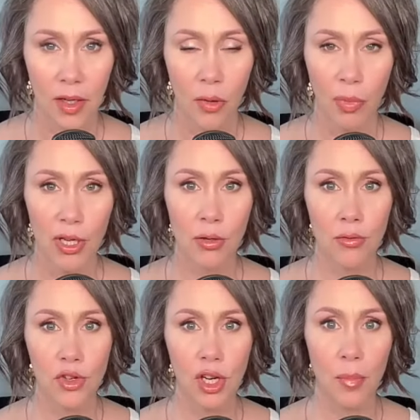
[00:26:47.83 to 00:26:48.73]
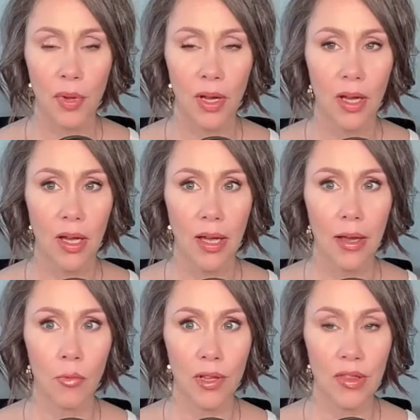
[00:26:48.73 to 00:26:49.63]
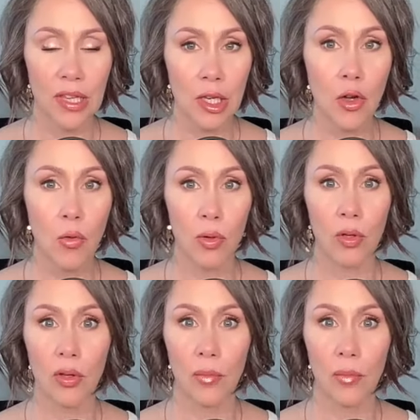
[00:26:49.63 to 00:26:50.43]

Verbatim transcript: But you jump with equal